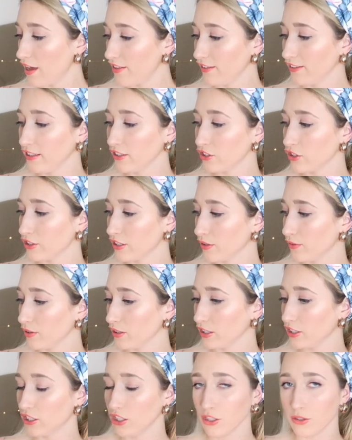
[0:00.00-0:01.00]
I think they turned out
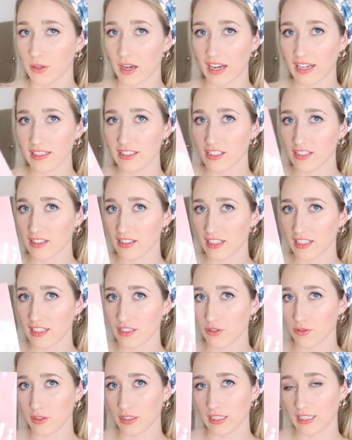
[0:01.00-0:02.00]
really cute. I just think
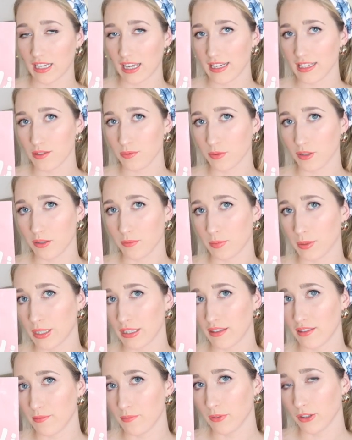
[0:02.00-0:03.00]
it's really nice when you
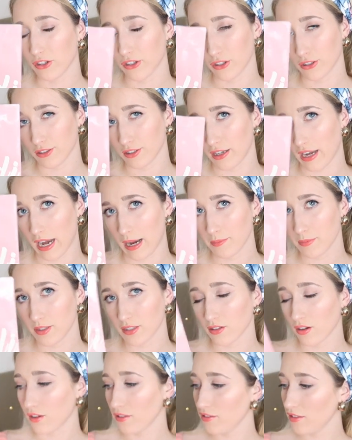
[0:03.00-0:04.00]
put girls'
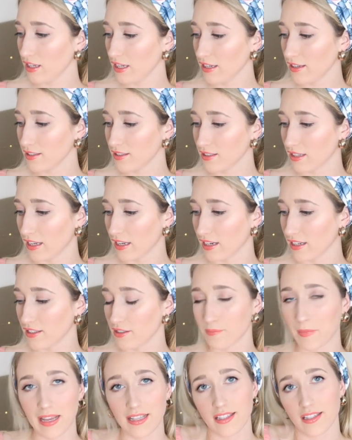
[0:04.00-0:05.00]
names on things, and
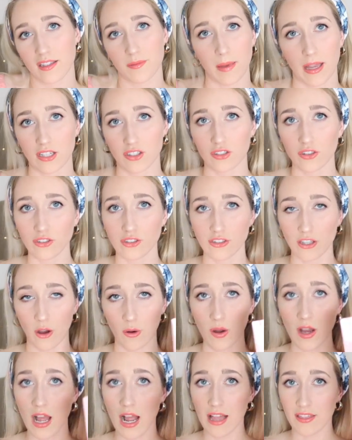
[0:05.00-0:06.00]
it makes it special.
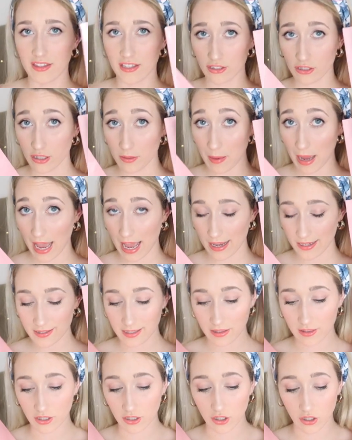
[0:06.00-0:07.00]
So these are the
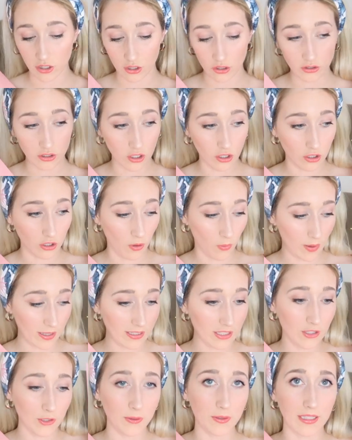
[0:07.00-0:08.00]
bags that the girls are
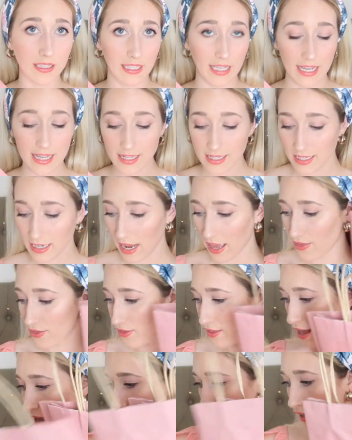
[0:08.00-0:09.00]
going to get.
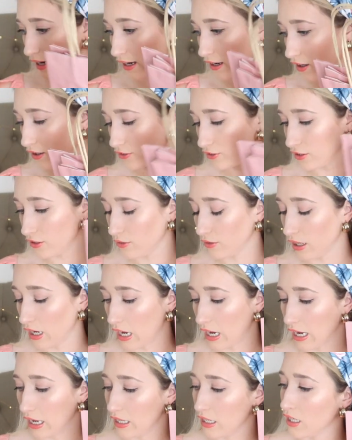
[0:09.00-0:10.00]
And then I also
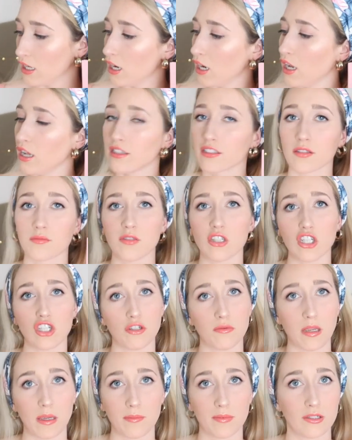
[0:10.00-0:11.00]
got some
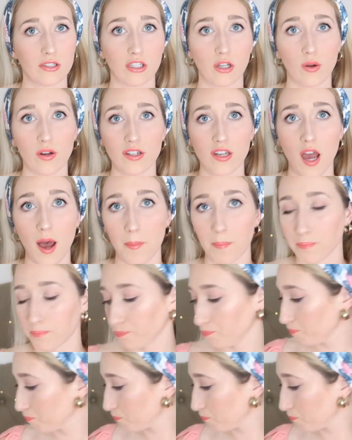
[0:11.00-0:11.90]
tissue paper to go on top.